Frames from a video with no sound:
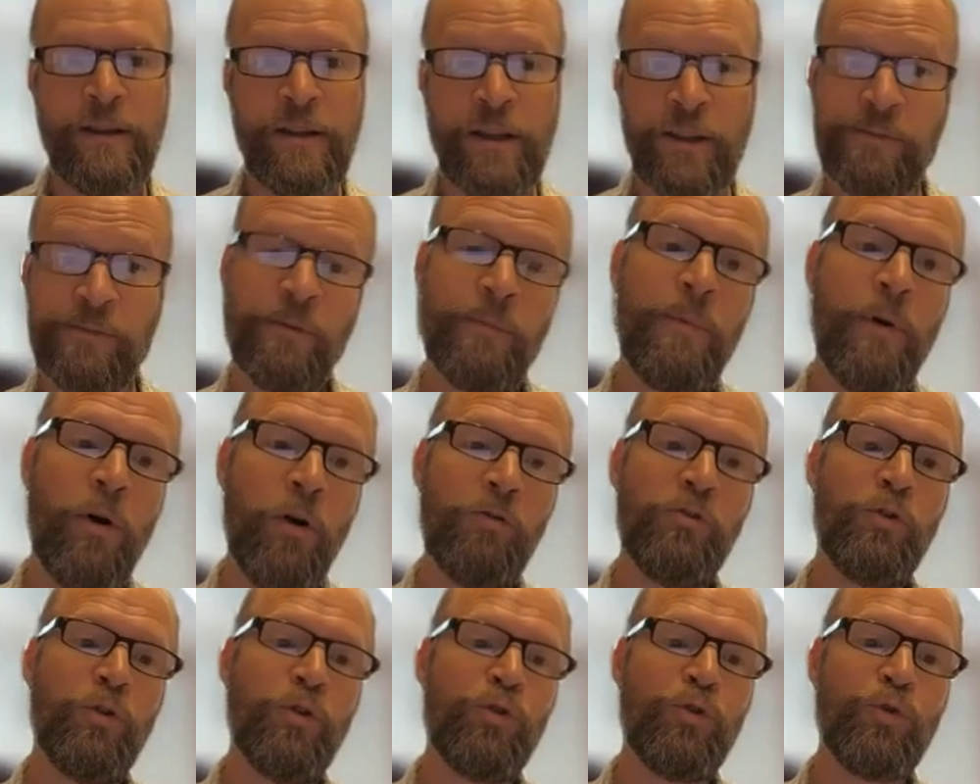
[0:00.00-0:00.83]
This
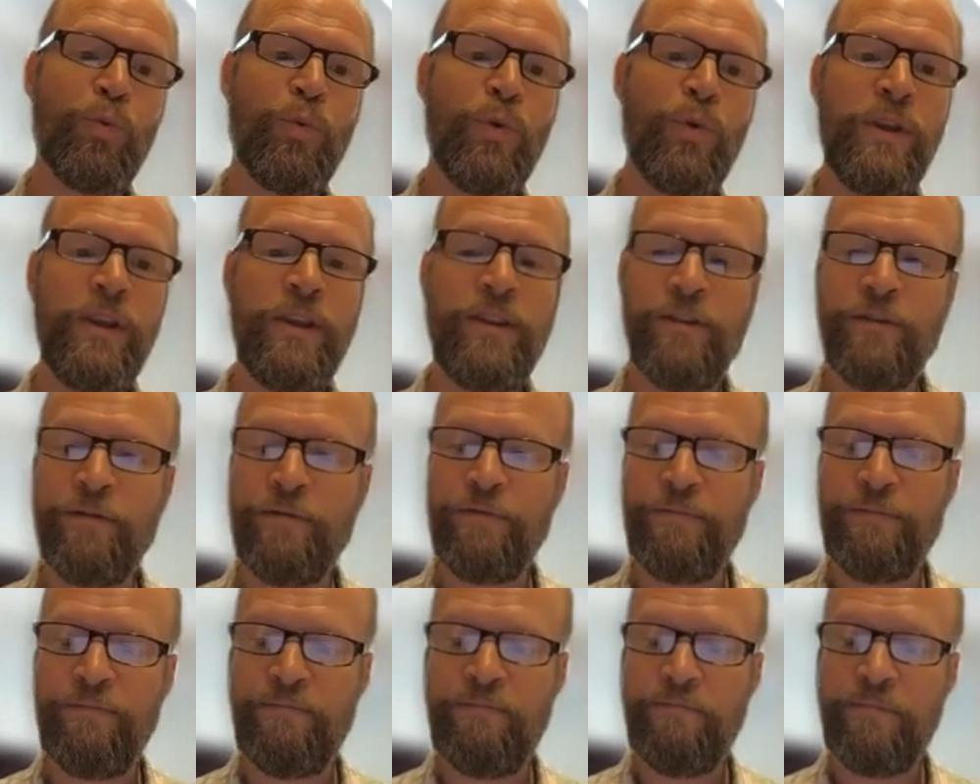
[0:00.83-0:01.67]
proposal is really
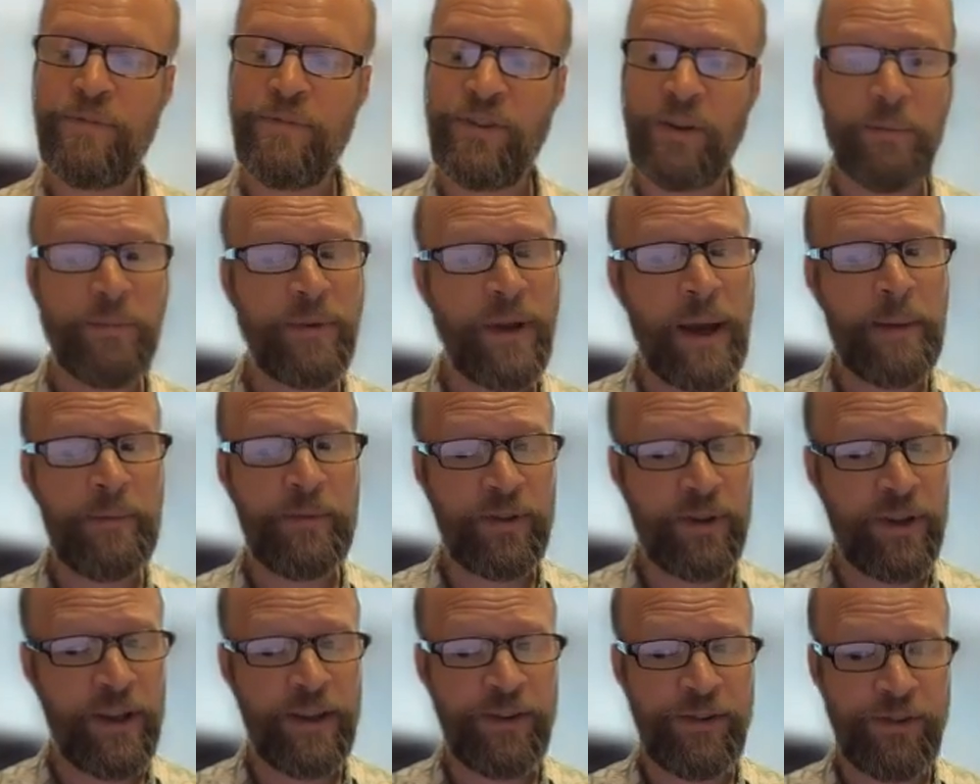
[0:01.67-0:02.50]

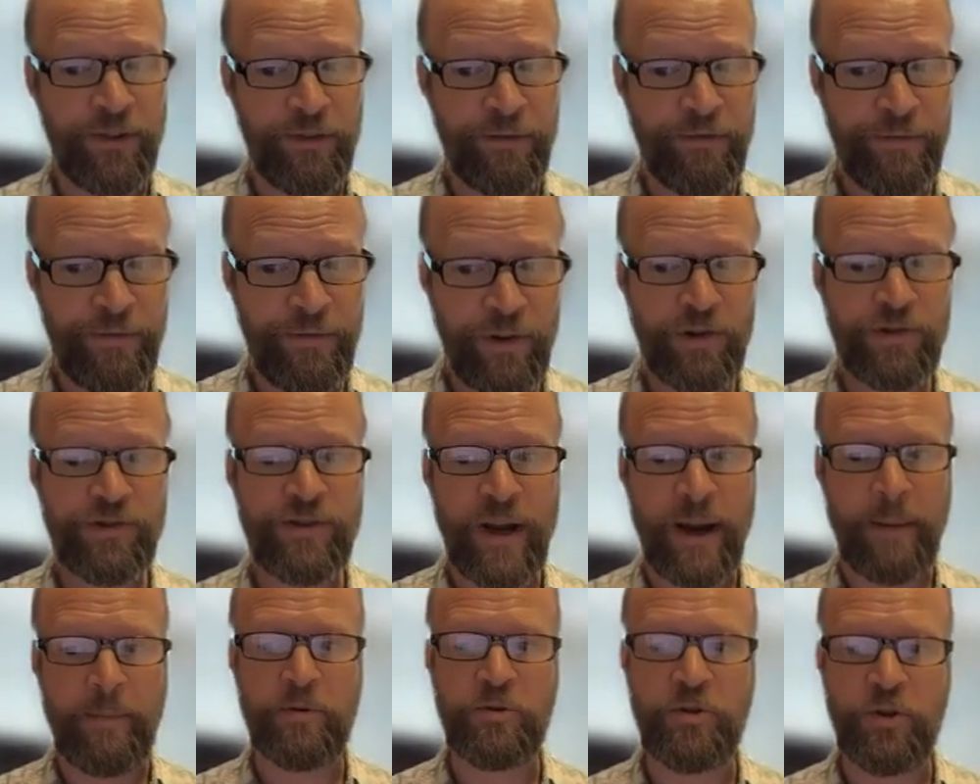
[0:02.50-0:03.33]
sometimes it's the
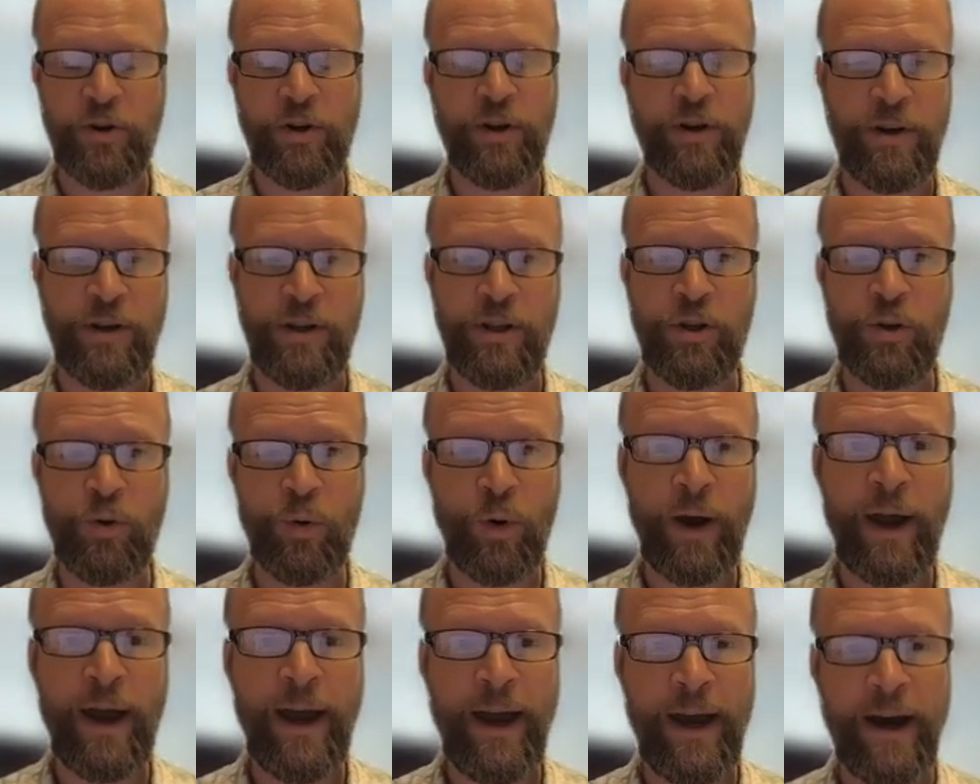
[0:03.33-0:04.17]
first opportunity
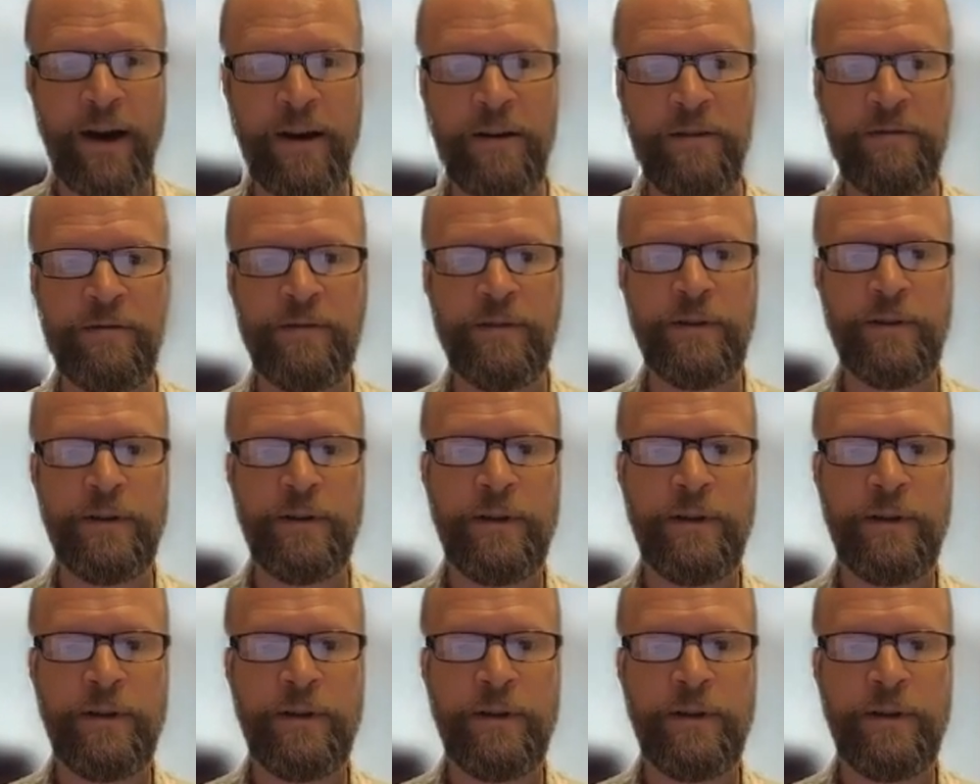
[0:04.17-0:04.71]
you will have